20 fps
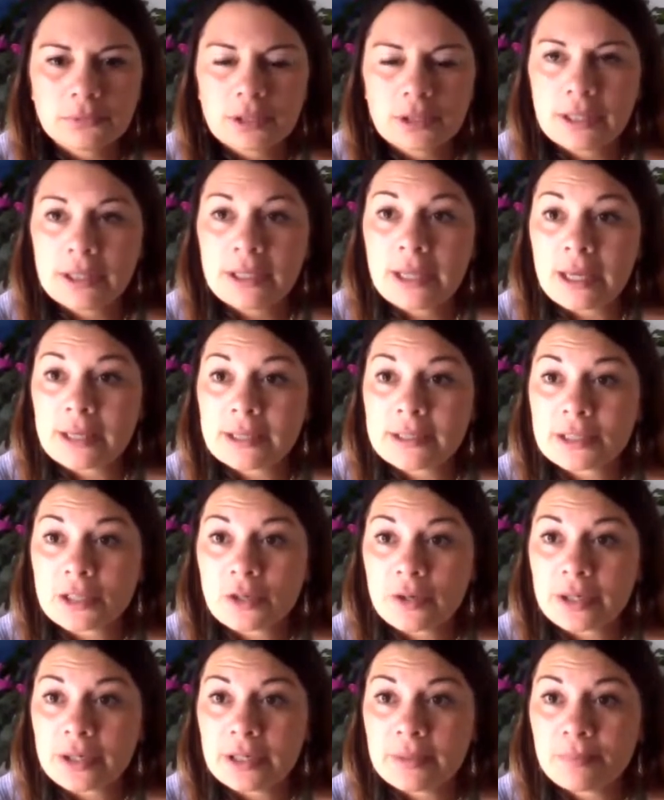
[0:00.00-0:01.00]
Yeah,
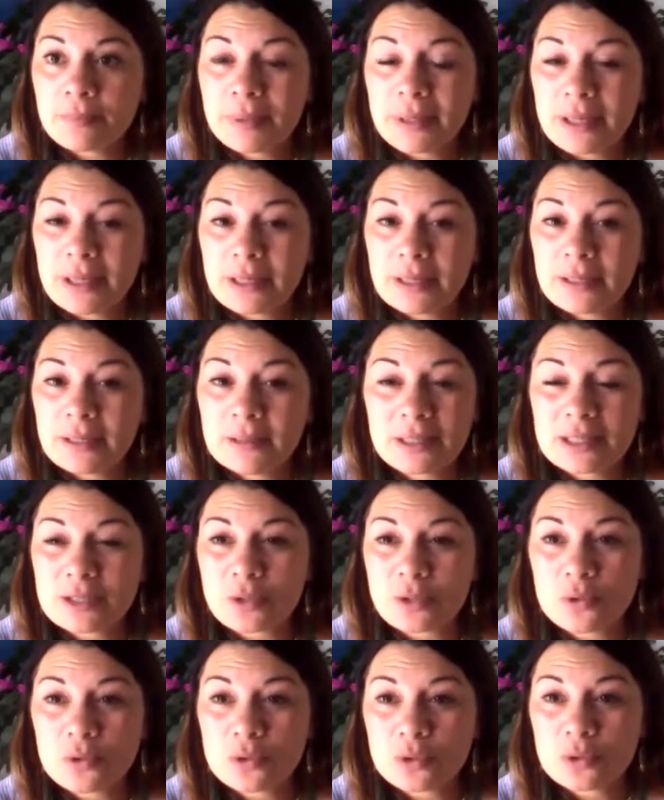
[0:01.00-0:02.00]
sorry, pin, there's
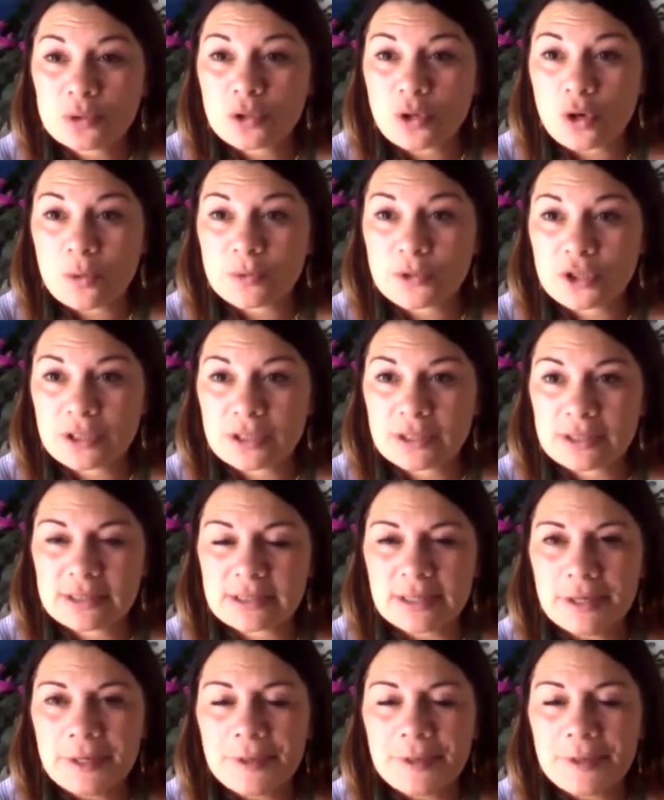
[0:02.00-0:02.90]
all sorts of options.